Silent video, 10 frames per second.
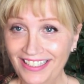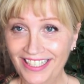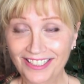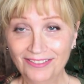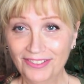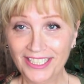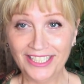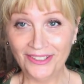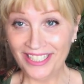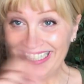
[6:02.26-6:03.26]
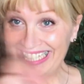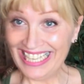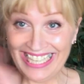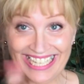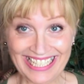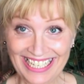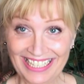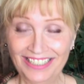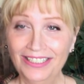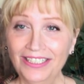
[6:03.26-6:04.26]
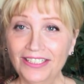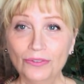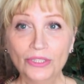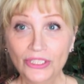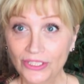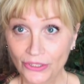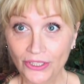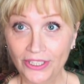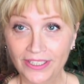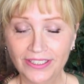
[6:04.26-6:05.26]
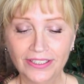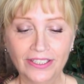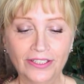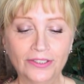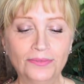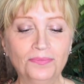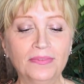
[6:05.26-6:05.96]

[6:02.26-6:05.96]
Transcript: like, frickin' going, nah, nah, nah, which is good, you know,